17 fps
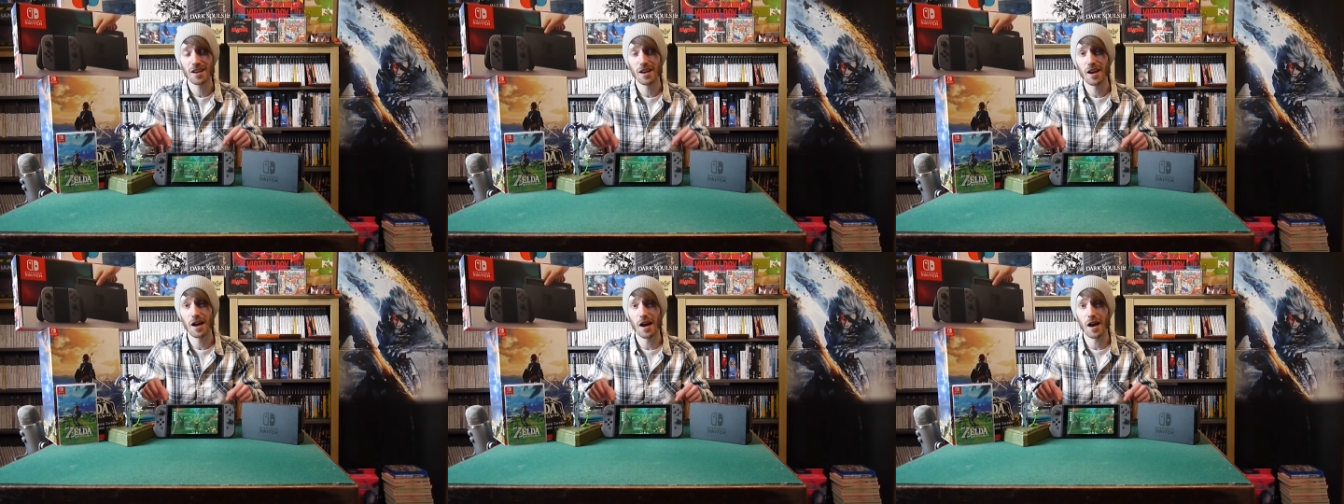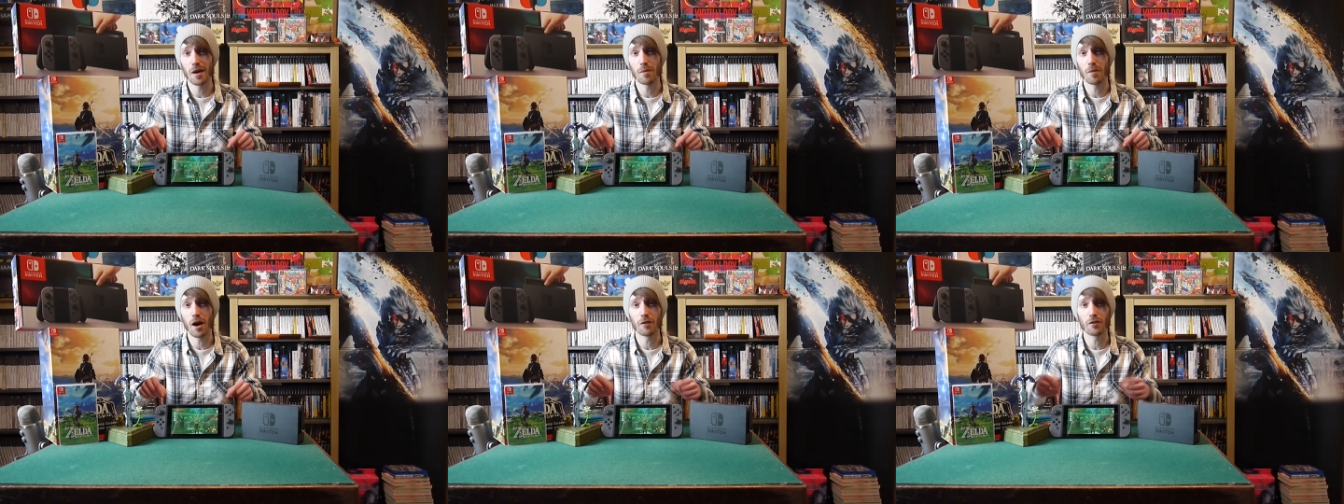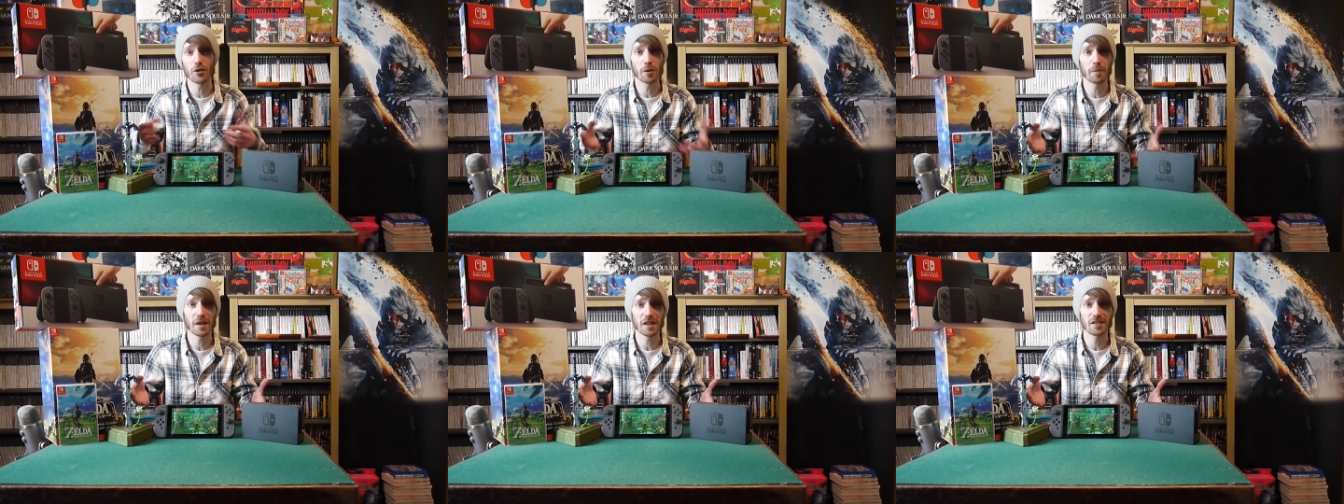I've
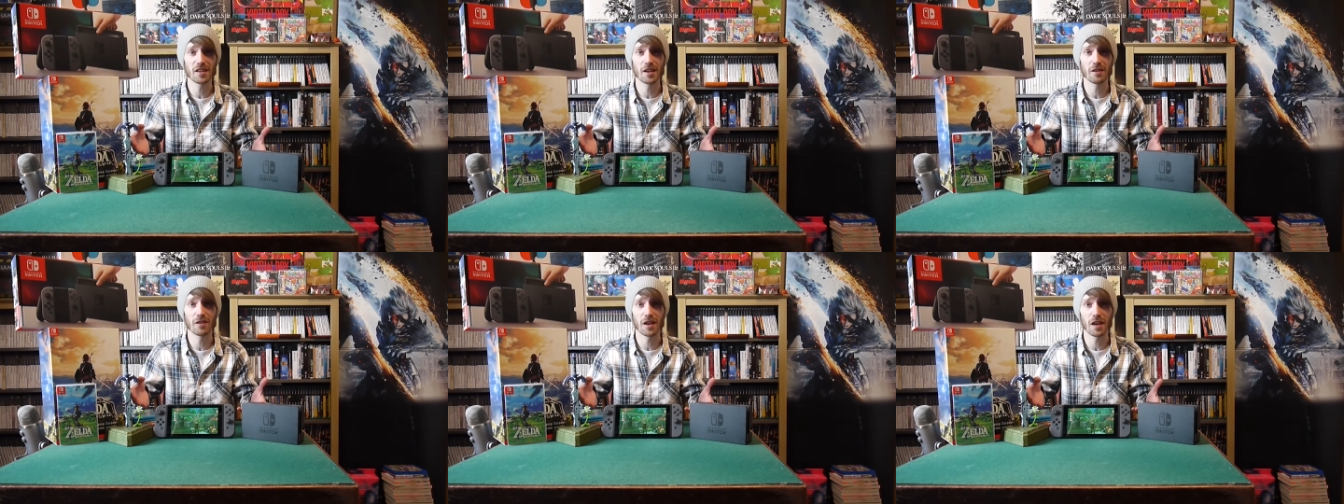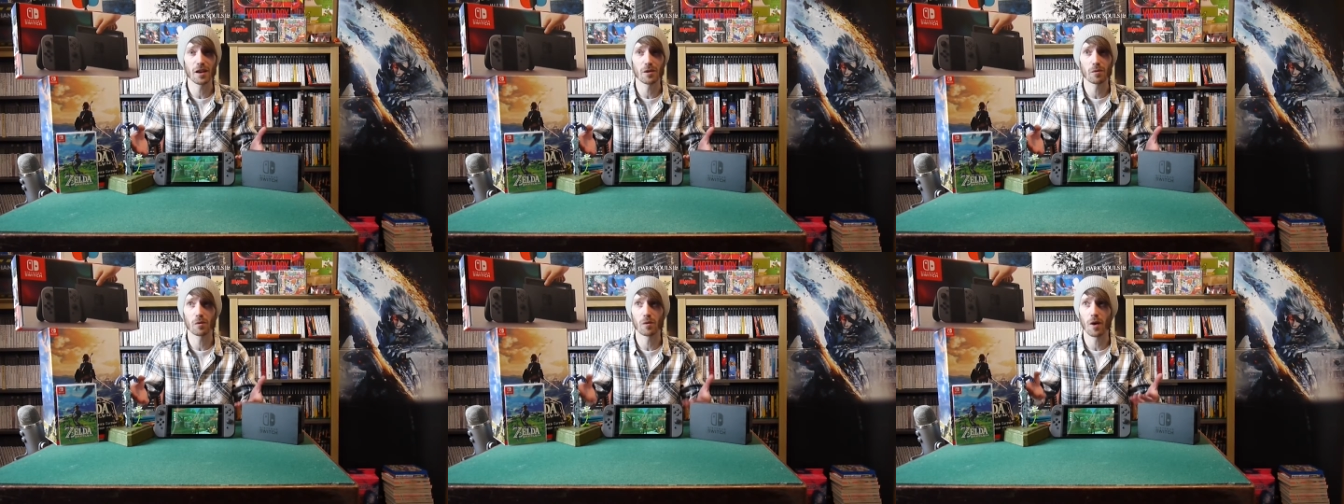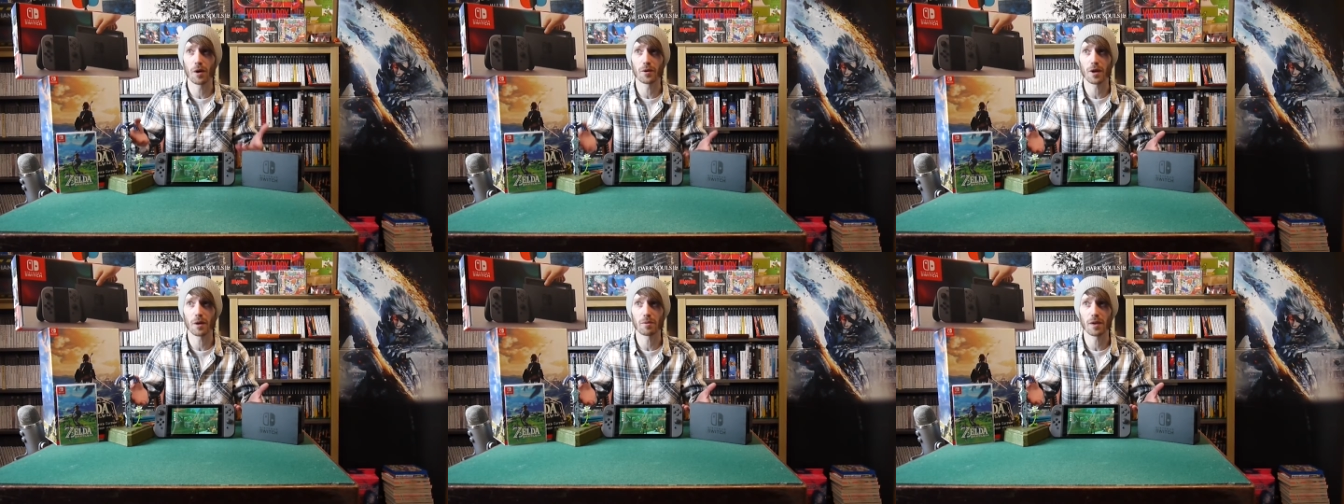got a big TV,
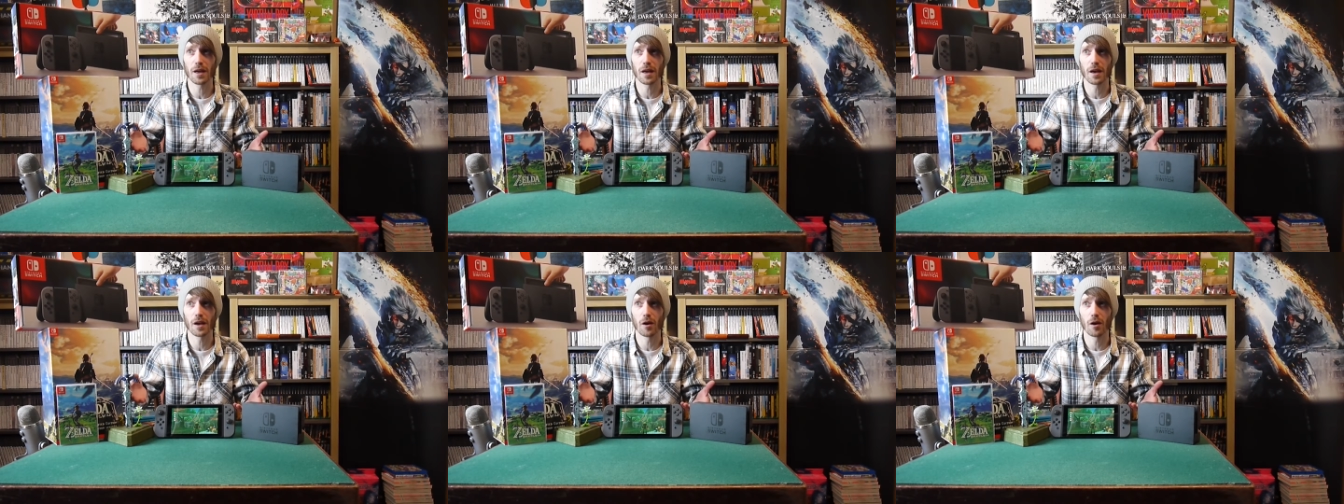why would I play